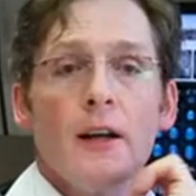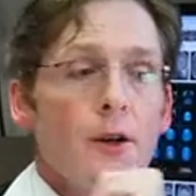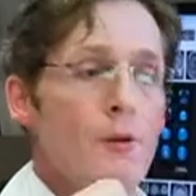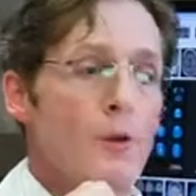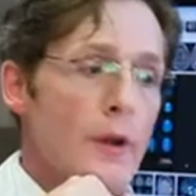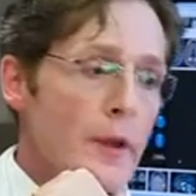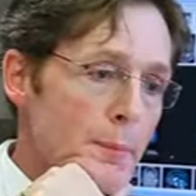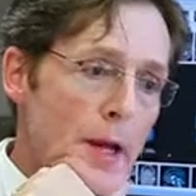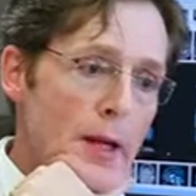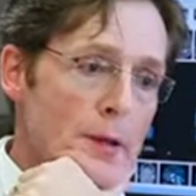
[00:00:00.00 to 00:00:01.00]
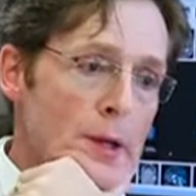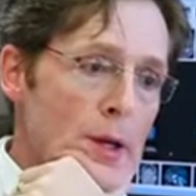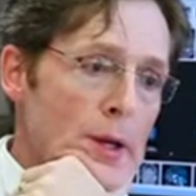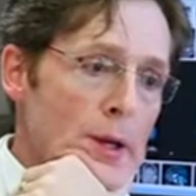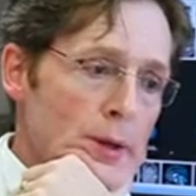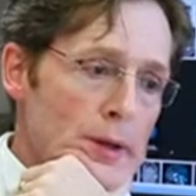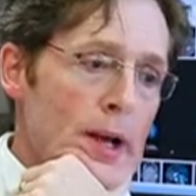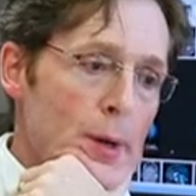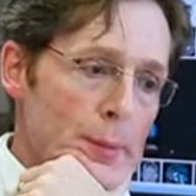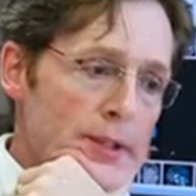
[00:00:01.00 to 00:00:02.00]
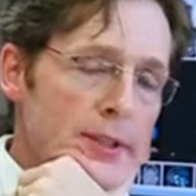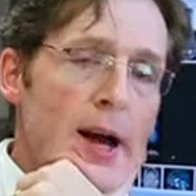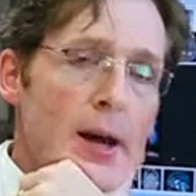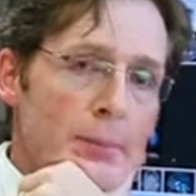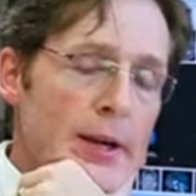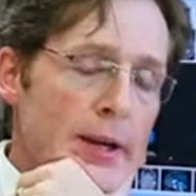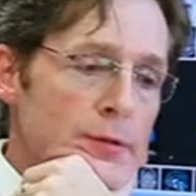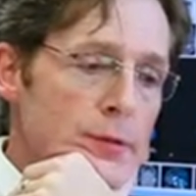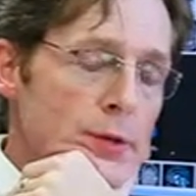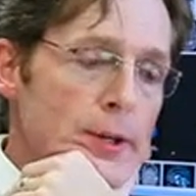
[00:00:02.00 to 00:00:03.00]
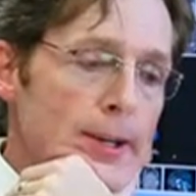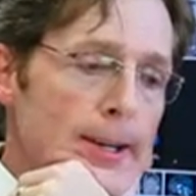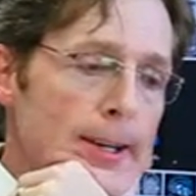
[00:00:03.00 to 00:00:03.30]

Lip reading: Don't worry, the helmet is not painful,